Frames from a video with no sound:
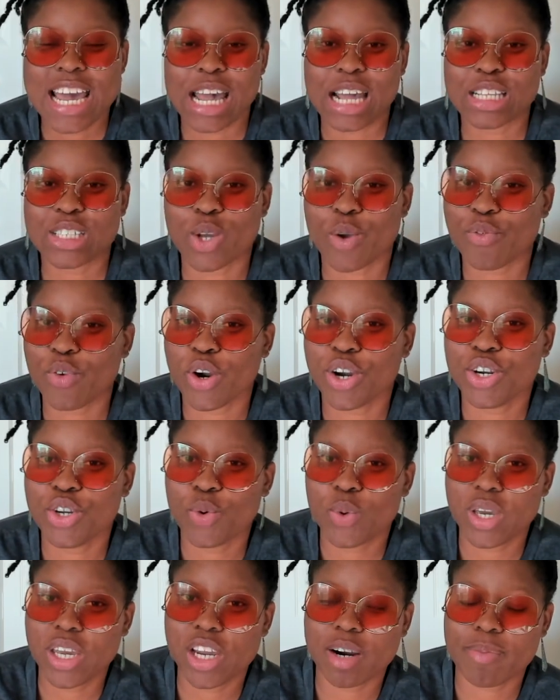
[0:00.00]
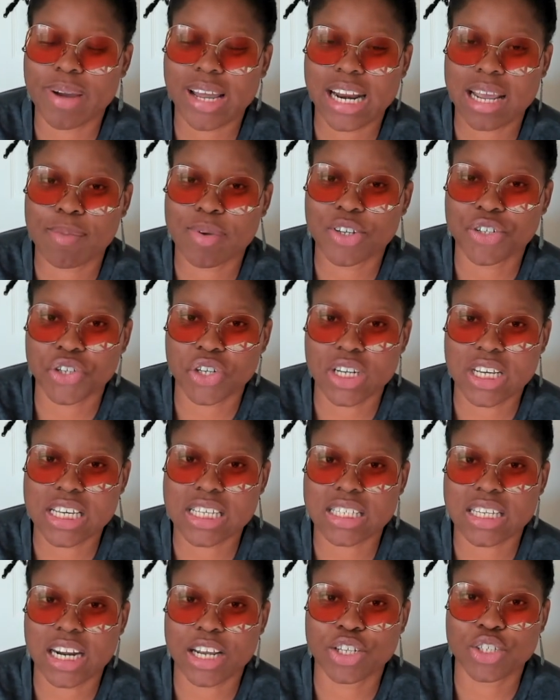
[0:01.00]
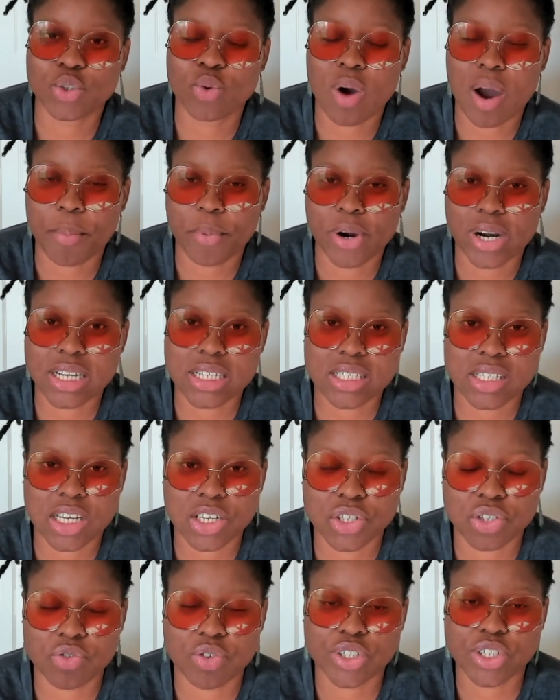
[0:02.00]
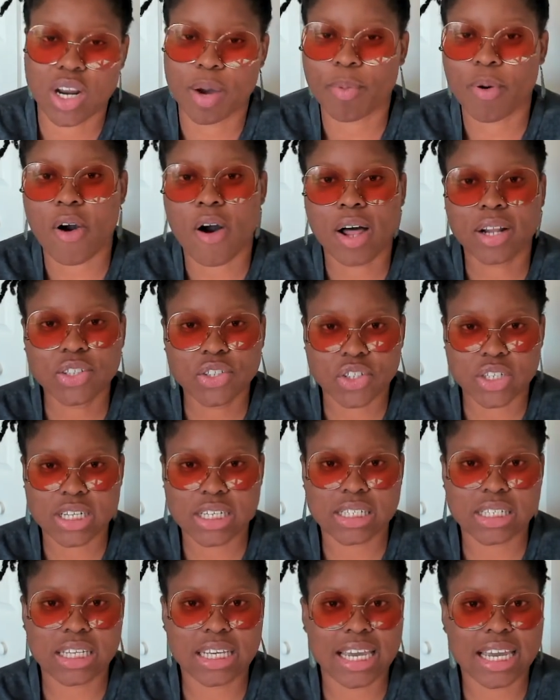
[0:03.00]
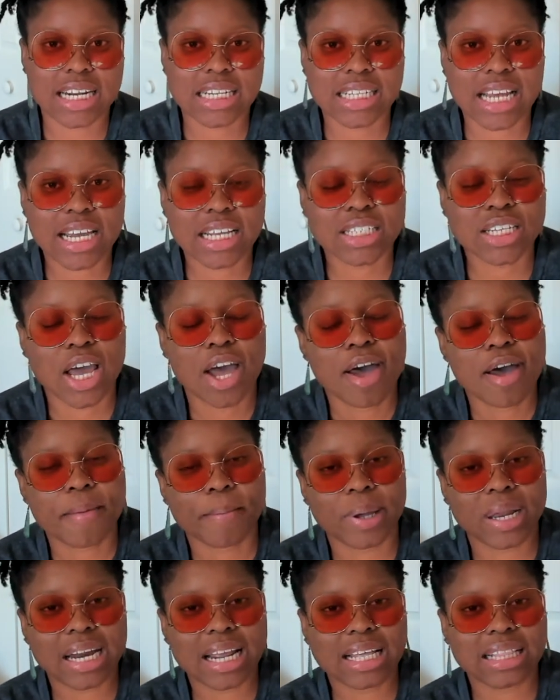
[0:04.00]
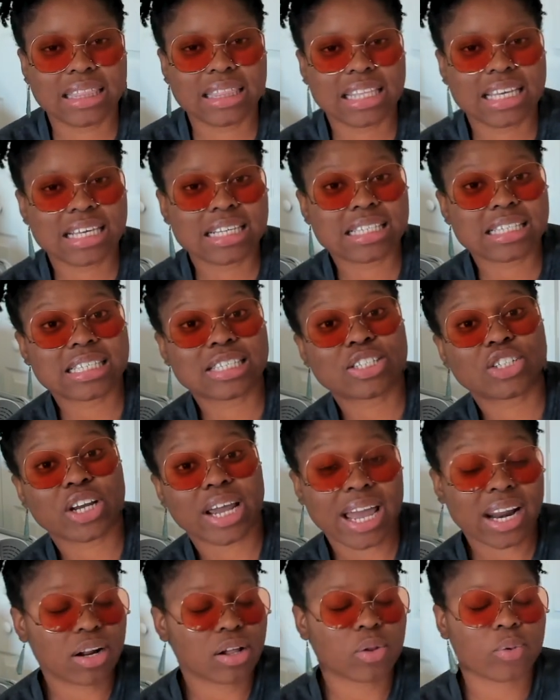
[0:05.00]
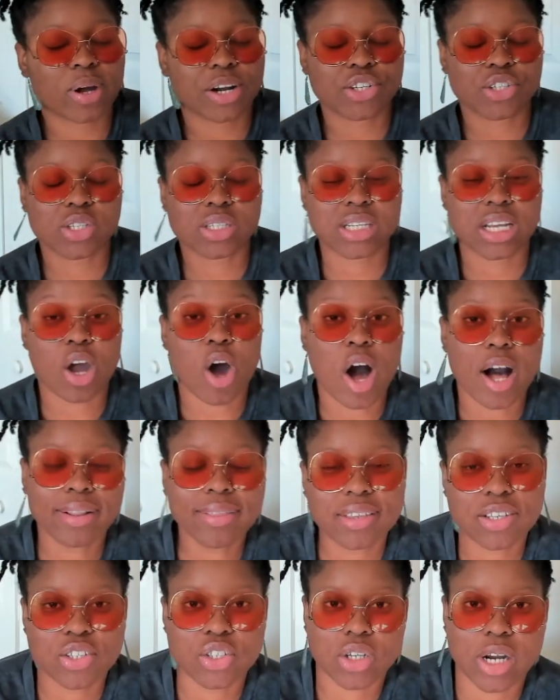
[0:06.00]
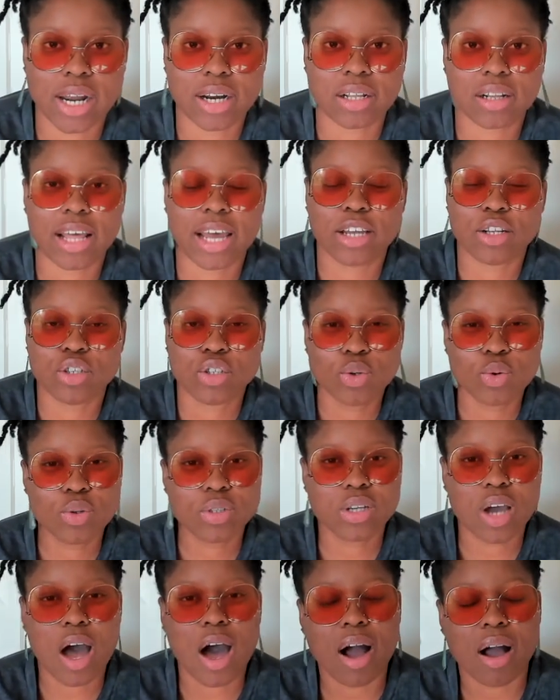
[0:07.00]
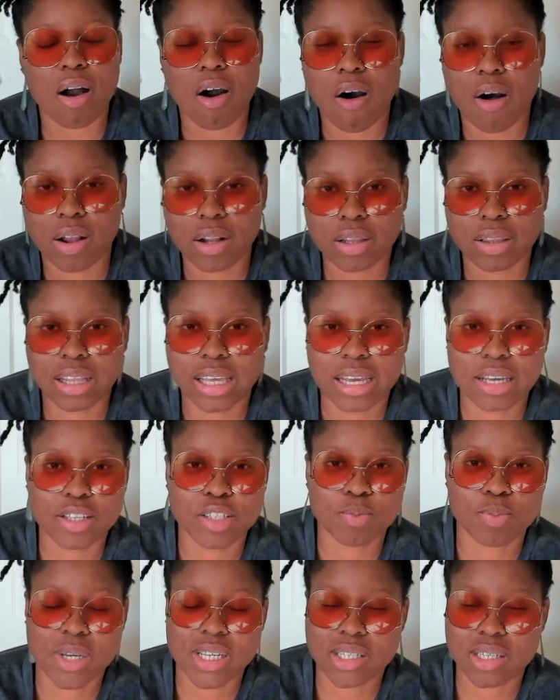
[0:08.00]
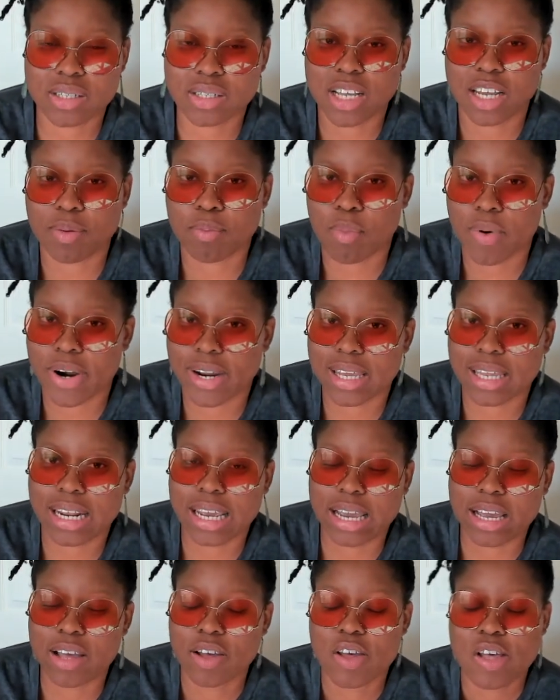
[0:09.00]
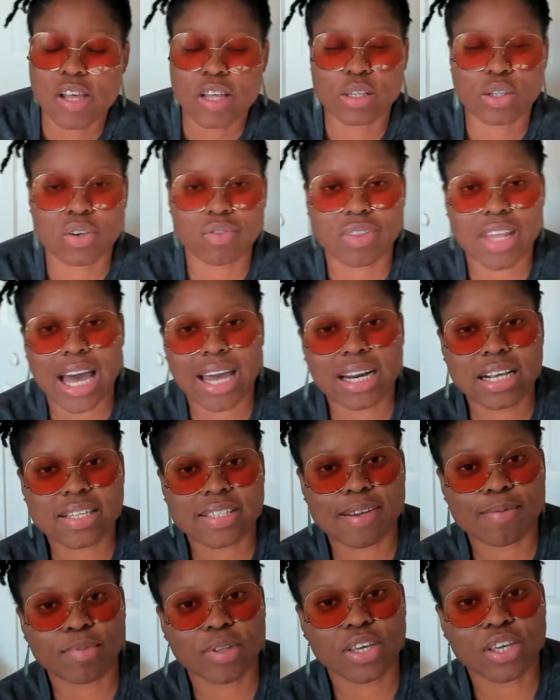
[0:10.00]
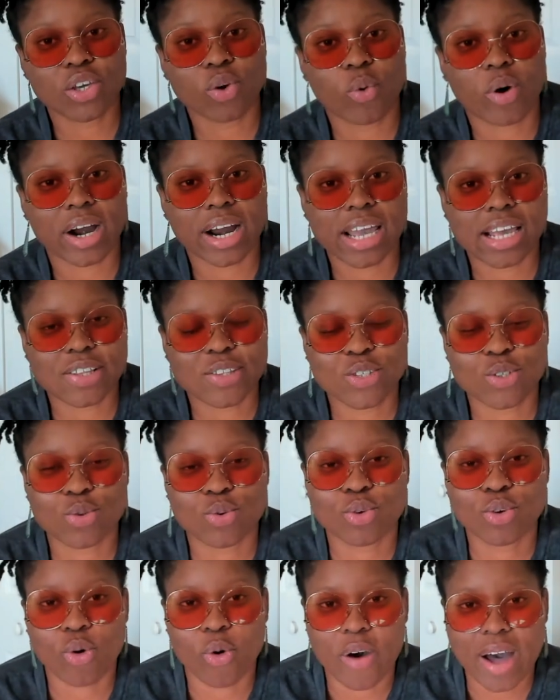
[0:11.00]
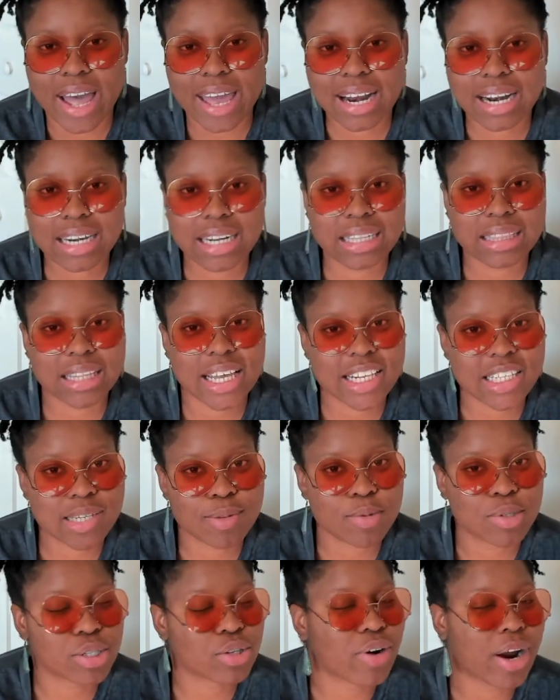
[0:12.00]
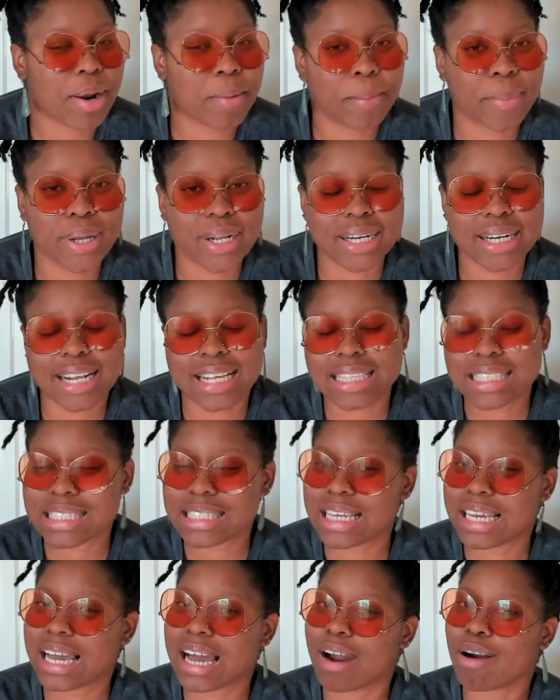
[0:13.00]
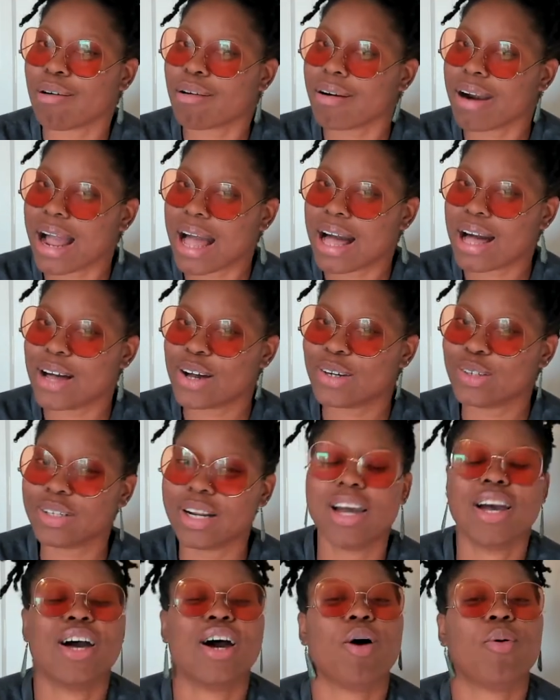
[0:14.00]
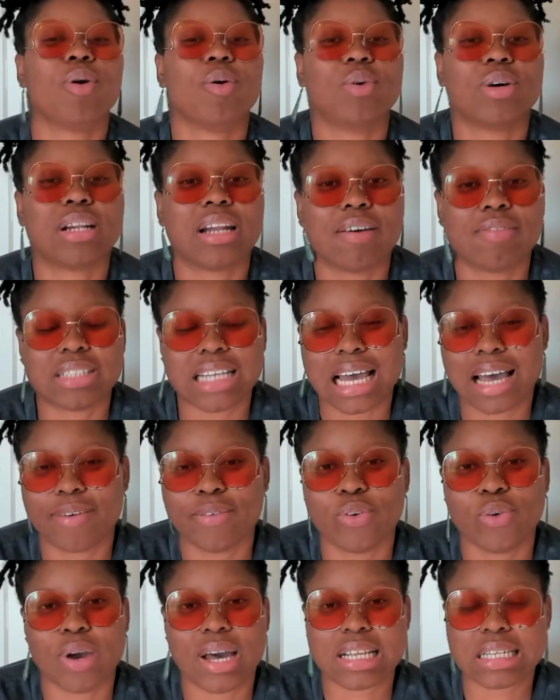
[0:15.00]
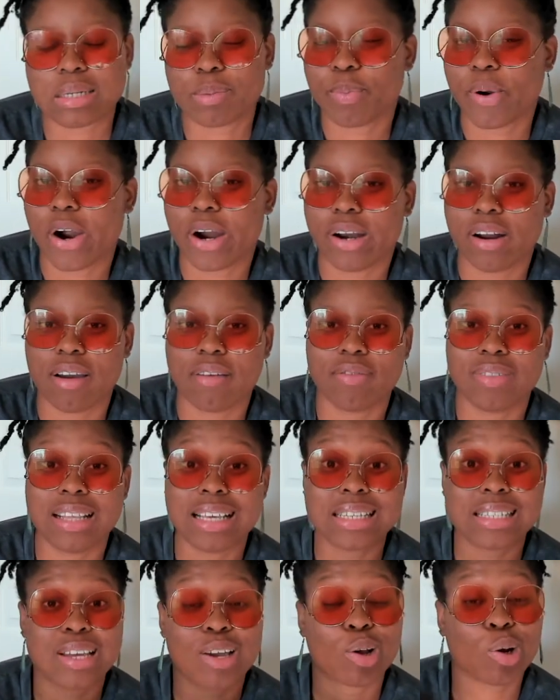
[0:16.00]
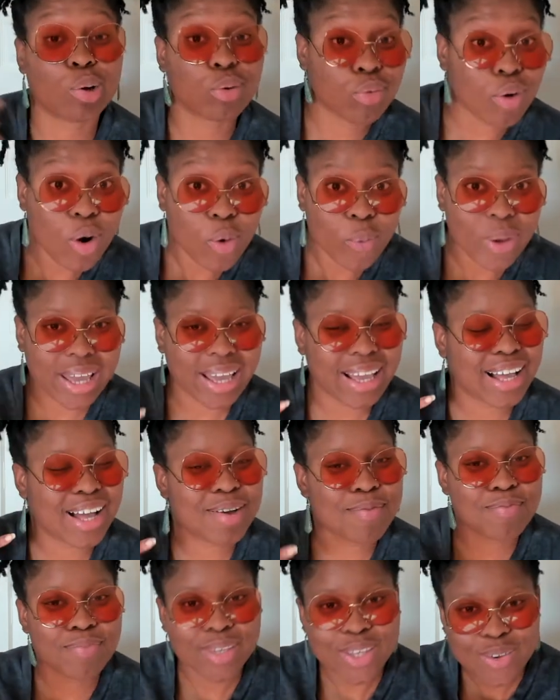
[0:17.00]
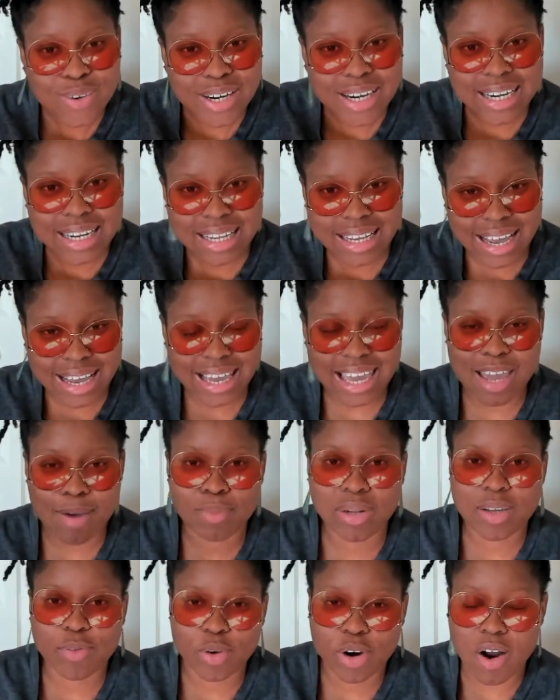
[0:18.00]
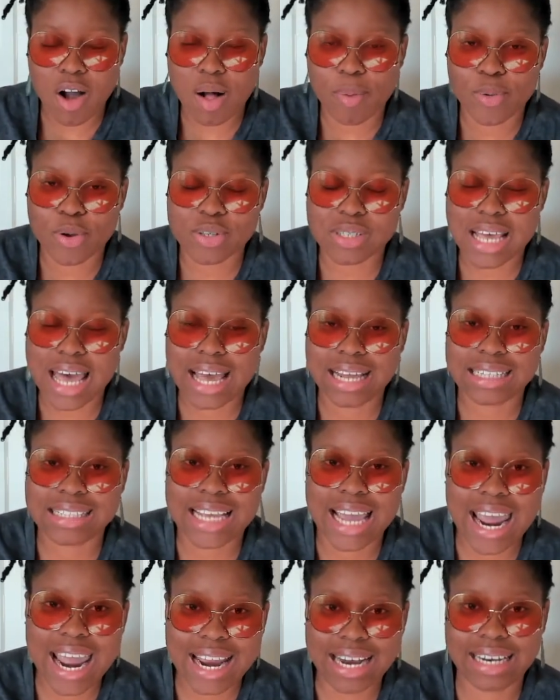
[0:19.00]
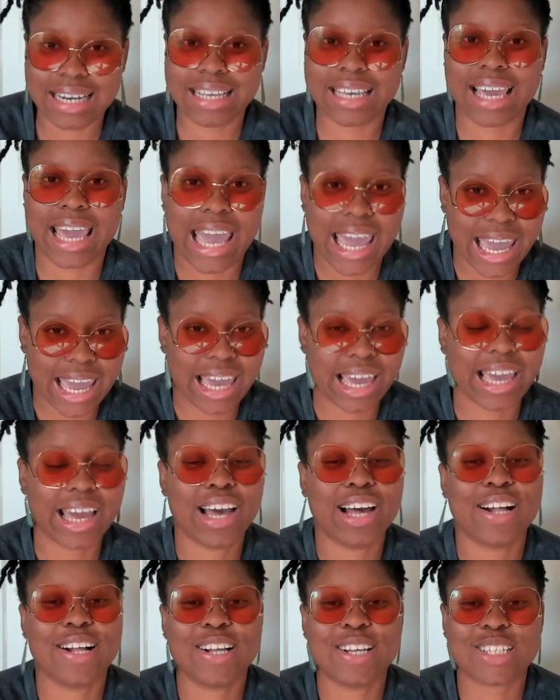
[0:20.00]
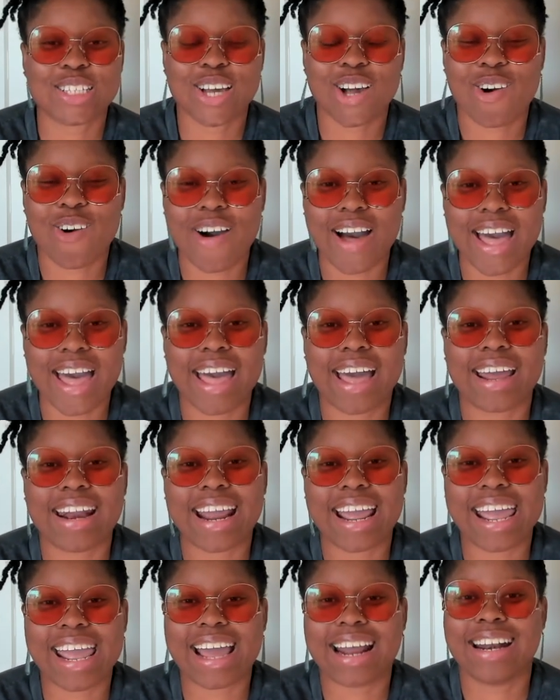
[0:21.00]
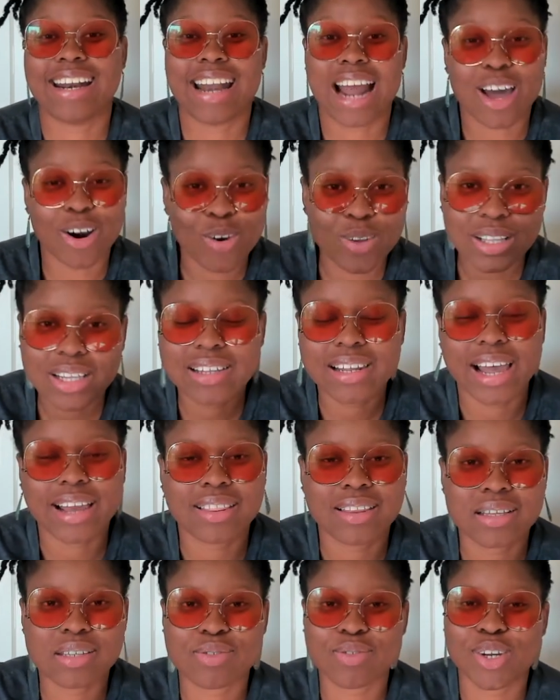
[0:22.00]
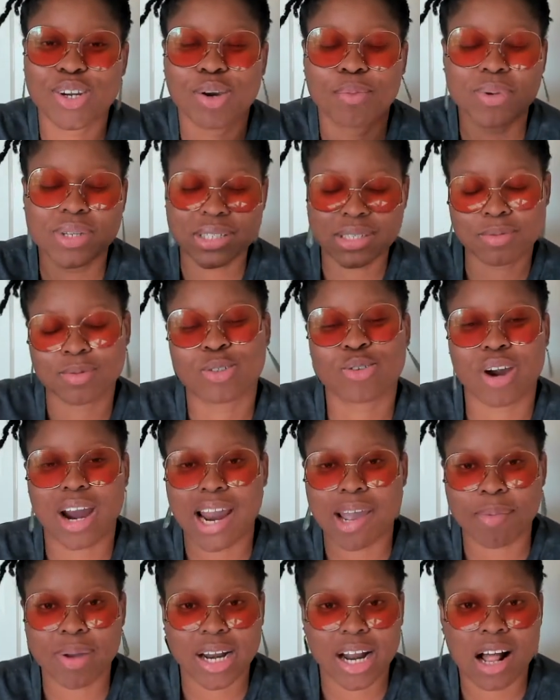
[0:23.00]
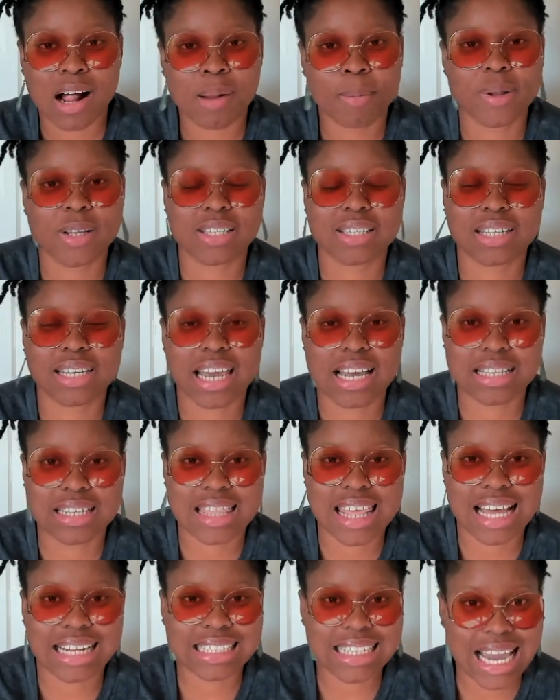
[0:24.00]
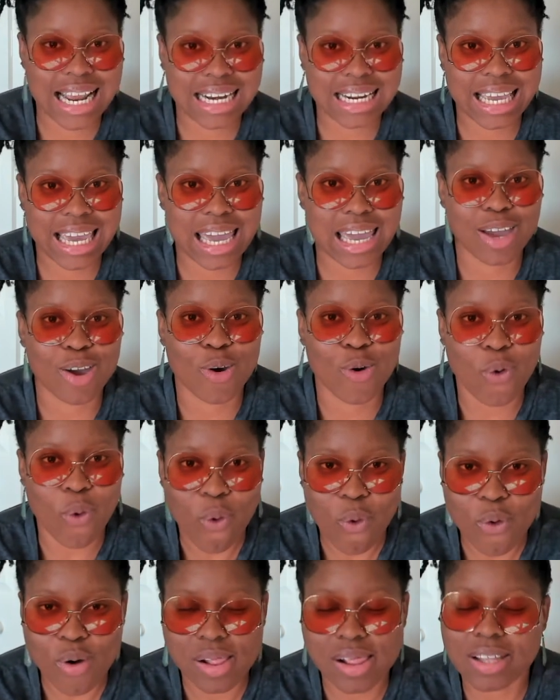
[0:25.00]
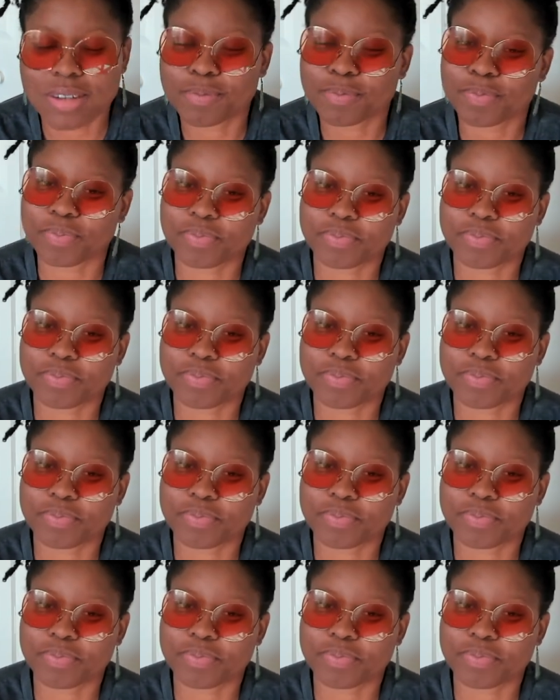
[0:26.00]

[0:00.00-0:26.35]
And so if you're new here, my name is Shanice and I do operate a stationery shop called Shanice DK Designs. But in this channel, or I should say on this channel, I do talk all things business and marketing. So if that is something you are into, go ahead and hit that subscribe button and stick around. We would love to have you as a part of this growing community. I can't believe we're almost at 10K. So go ahead and not only like this video, but subscribe and help us to get to that 10K goal.